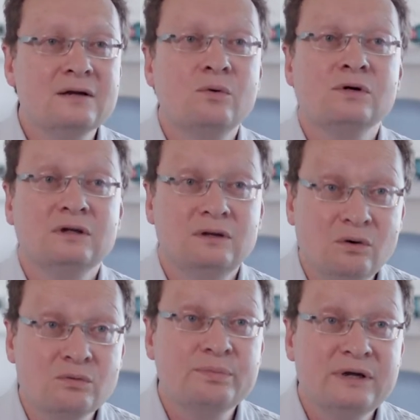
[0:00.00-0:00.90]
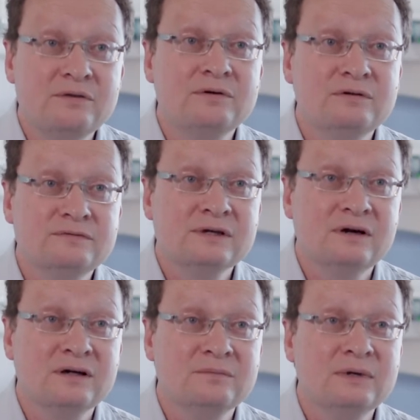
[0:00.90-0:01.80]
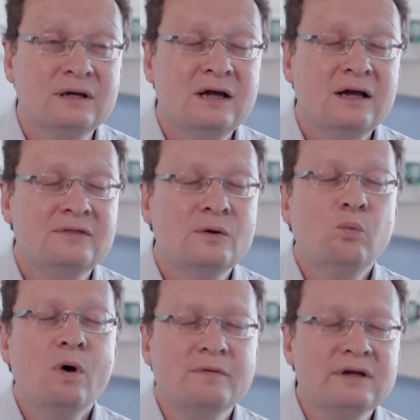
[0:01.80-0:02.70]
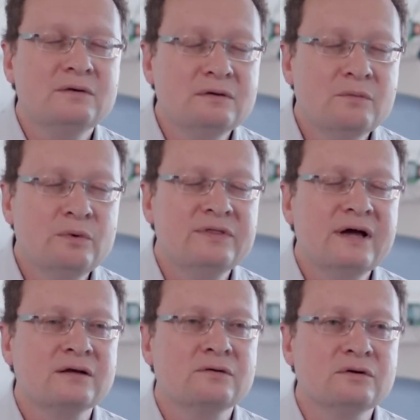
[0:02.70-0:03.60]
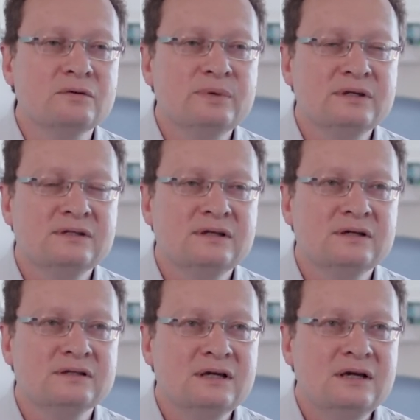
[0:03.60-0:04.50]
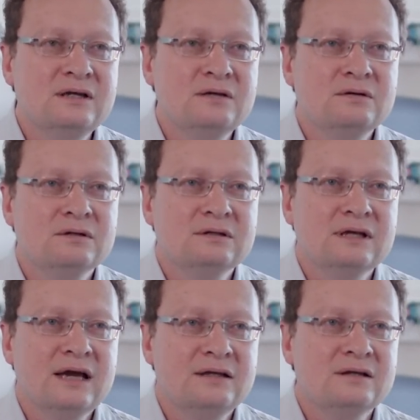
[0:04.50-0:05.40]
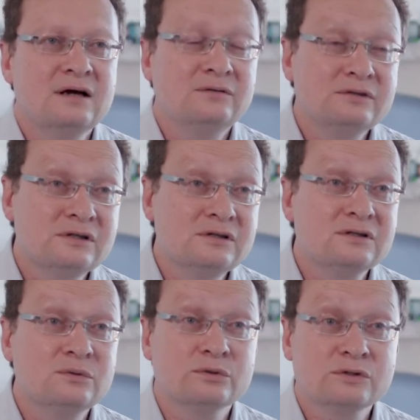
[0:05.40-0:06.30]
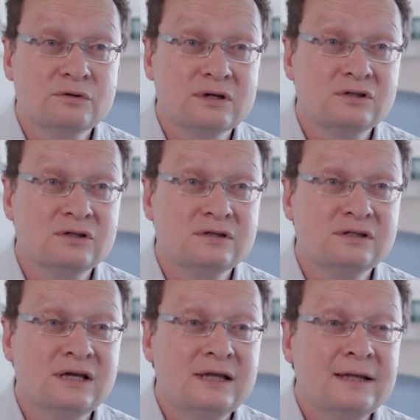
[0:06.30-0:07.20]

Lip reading: quite a long period of time. And the worry with that group is that you can get ulcers or strictures.